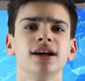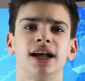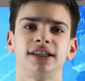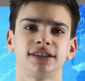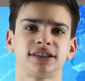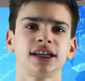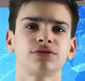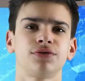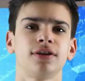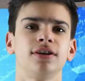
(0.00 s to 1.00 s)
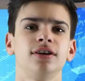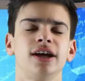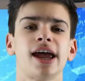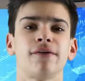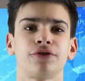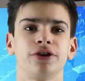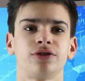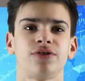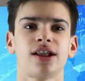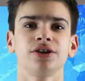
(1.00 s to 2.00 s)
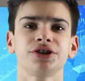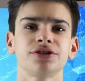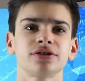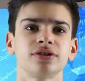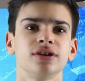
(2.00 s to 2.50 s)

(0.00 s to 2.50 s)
and successful after its failures